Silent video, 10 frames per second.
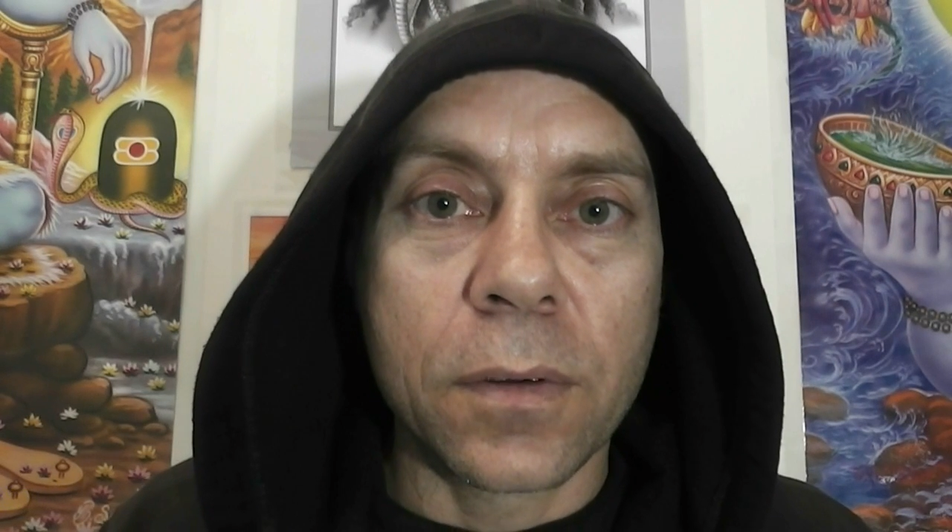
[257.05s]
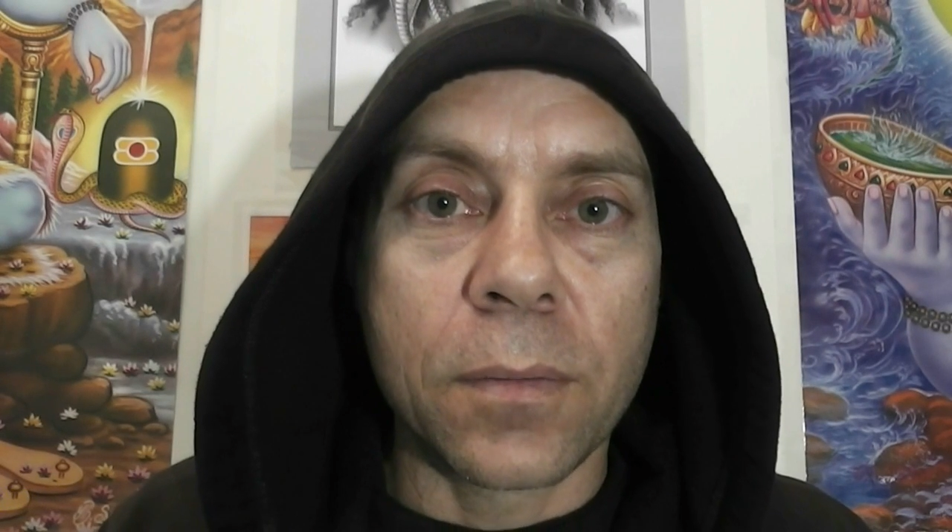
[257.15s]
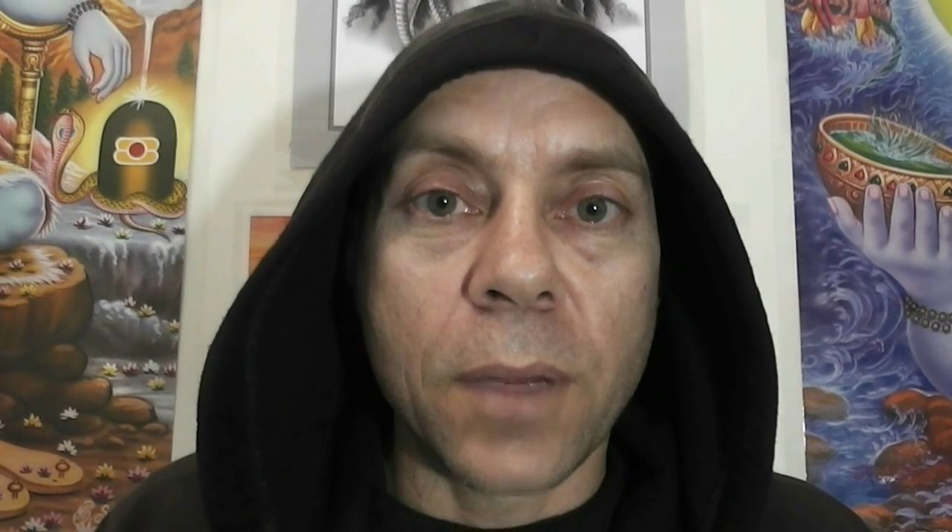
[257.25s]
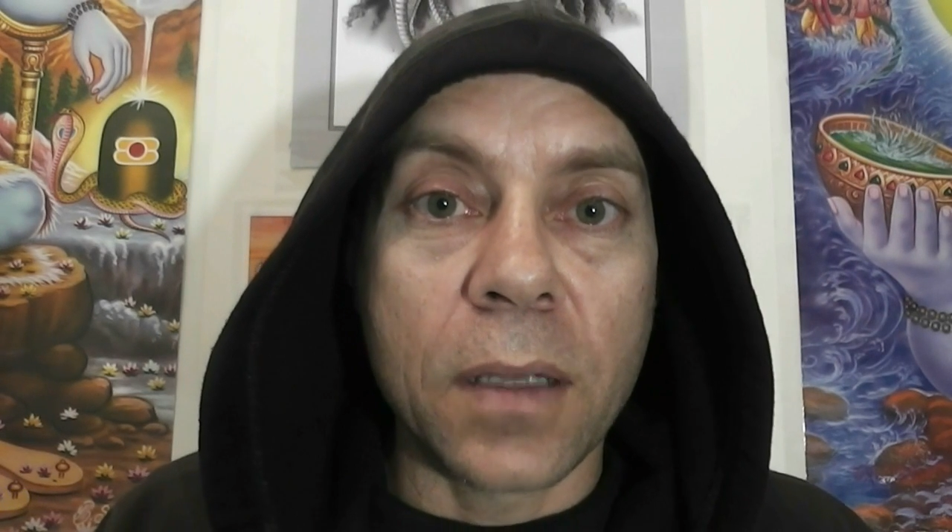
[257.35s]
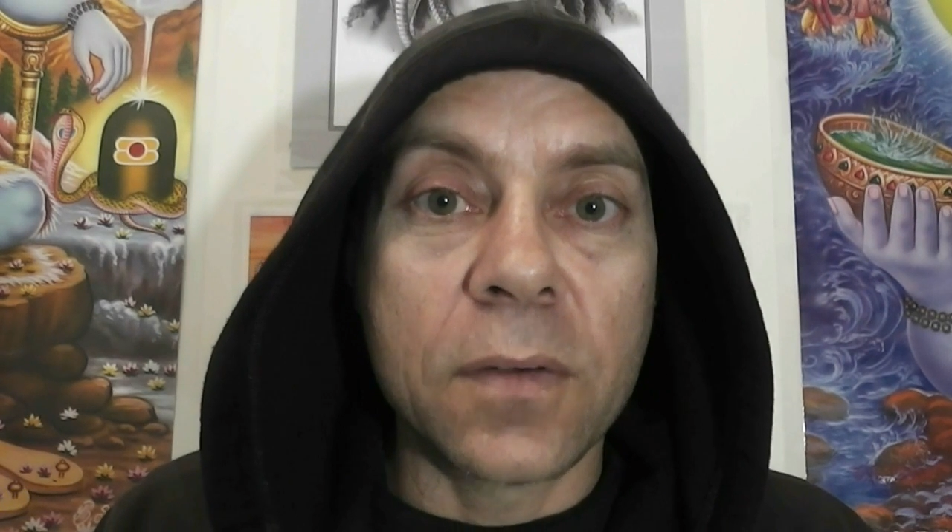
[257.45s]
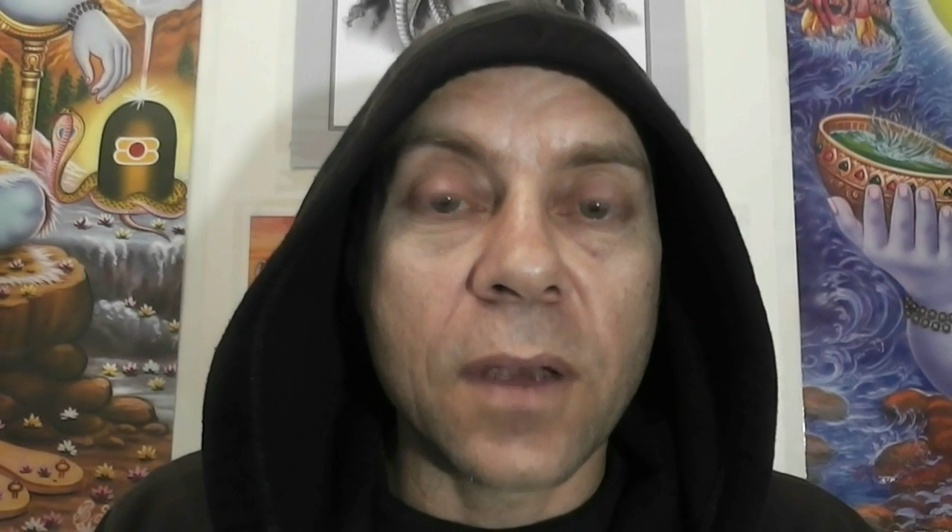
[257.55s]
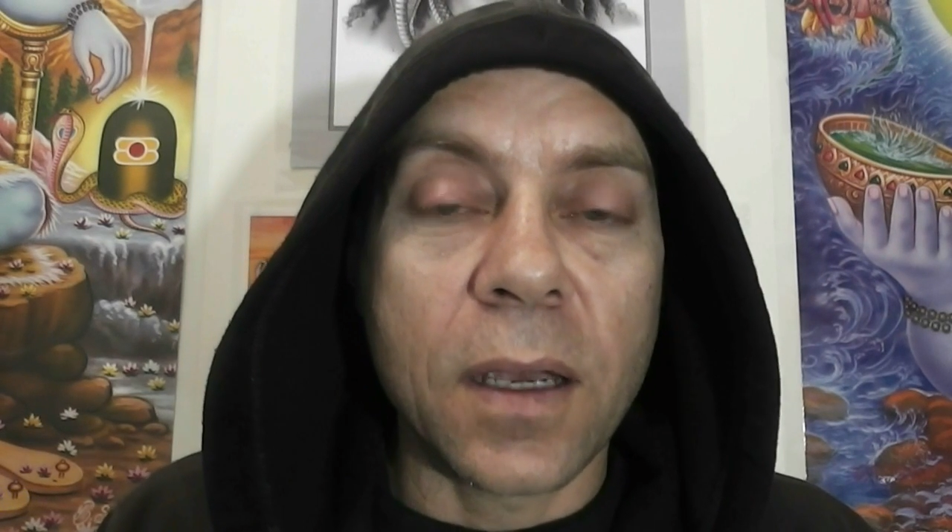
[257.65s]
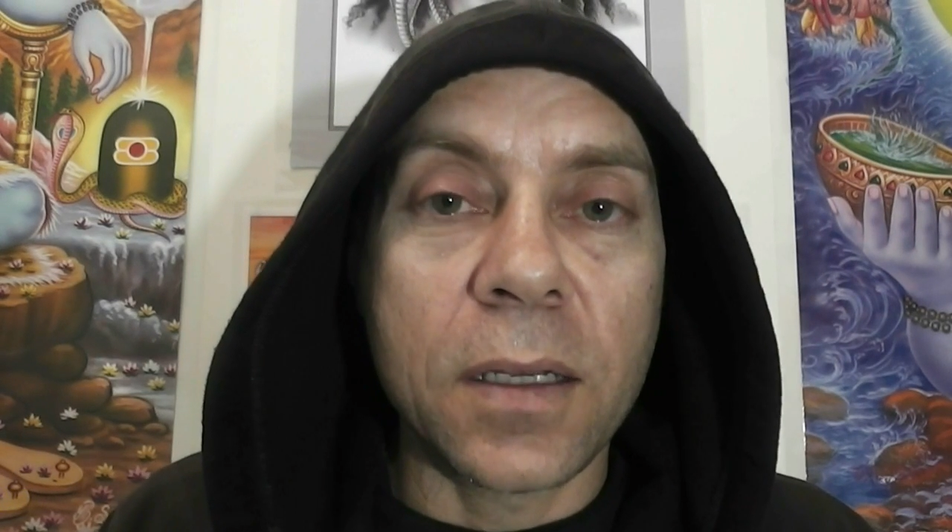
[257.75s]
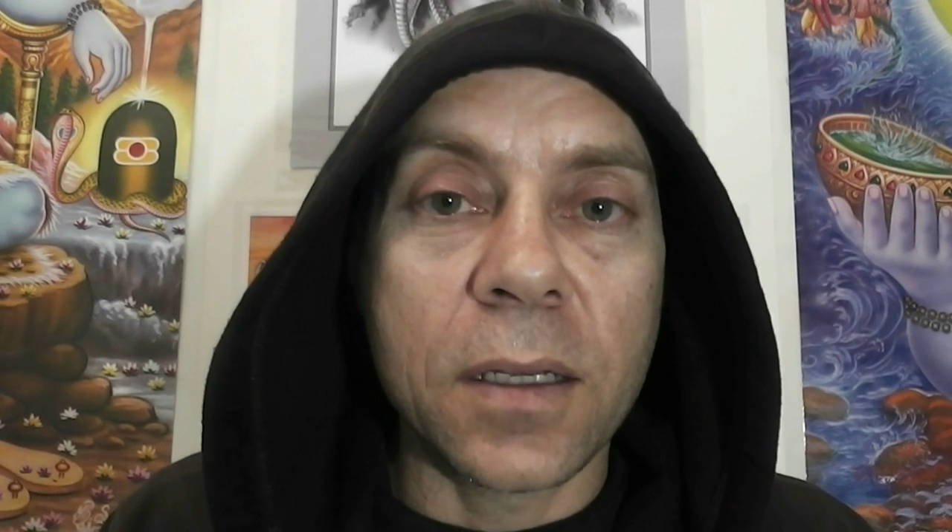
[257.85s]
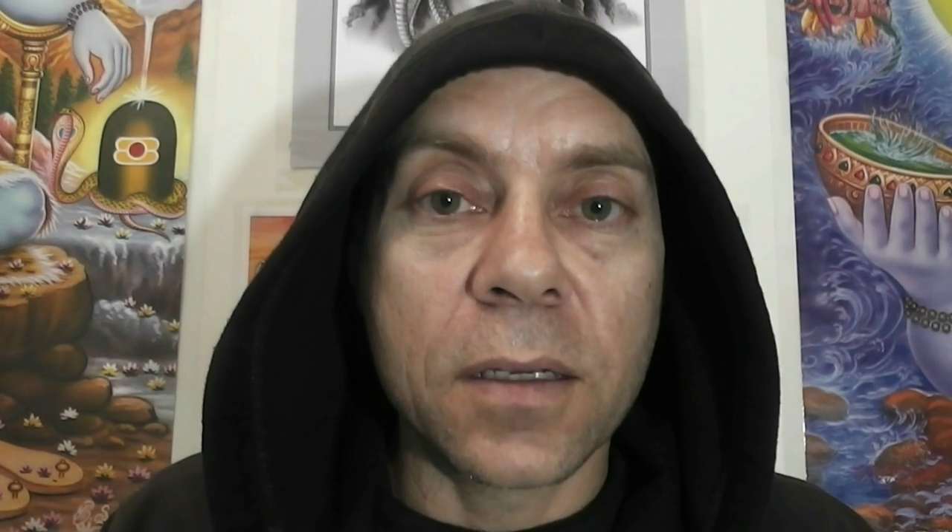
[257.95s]

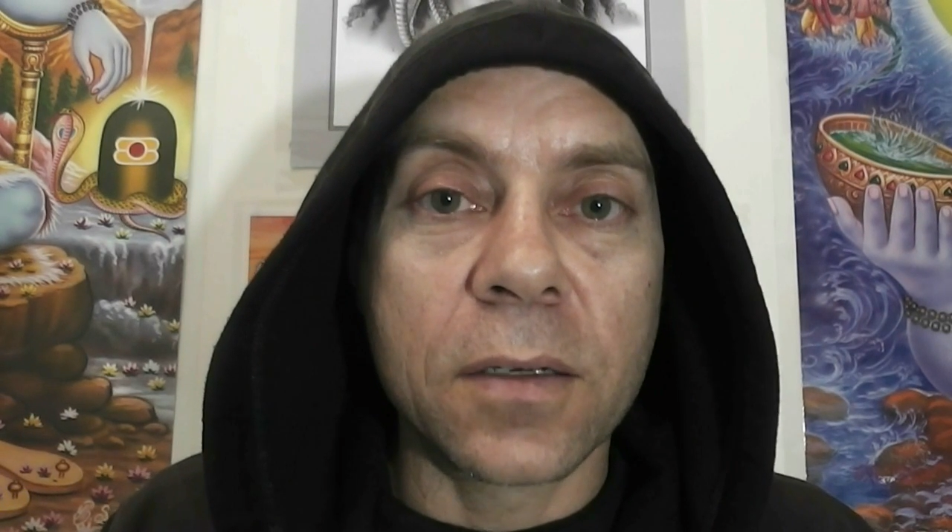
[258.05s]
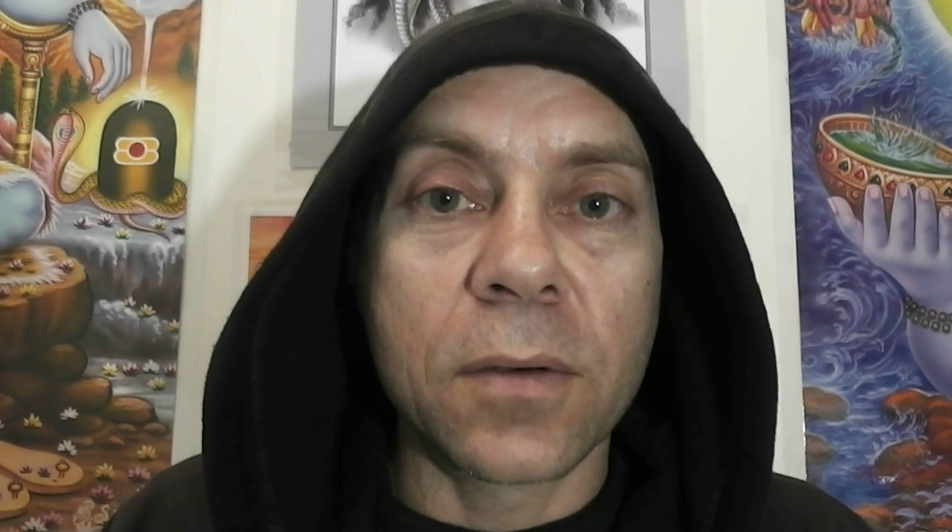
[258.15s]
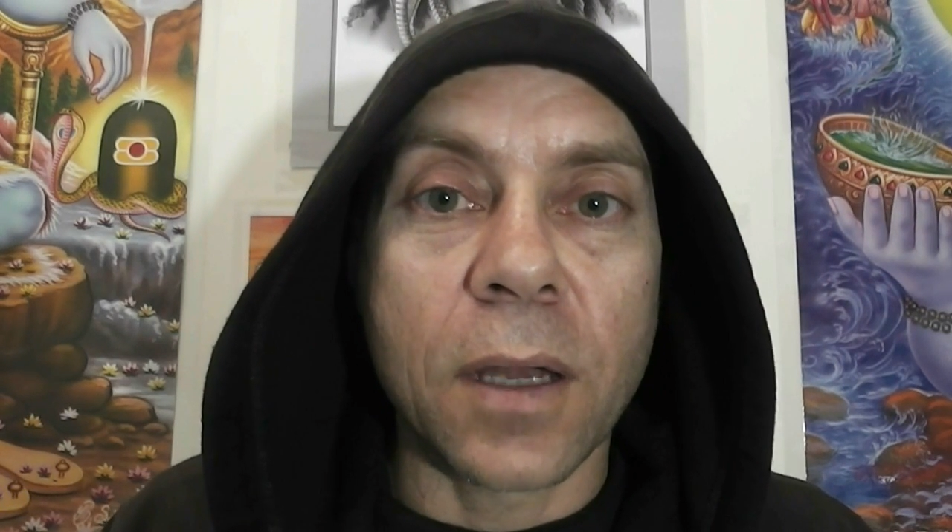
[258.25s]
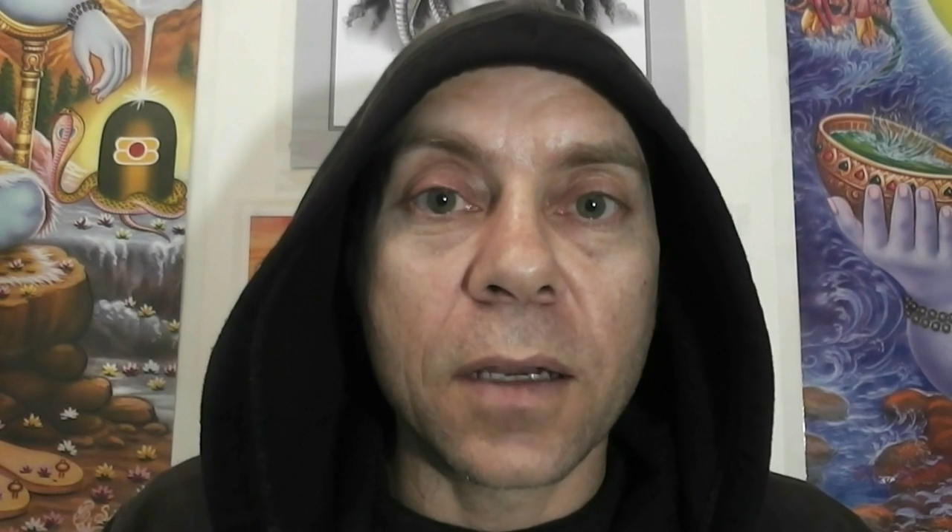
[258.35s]
maintaining and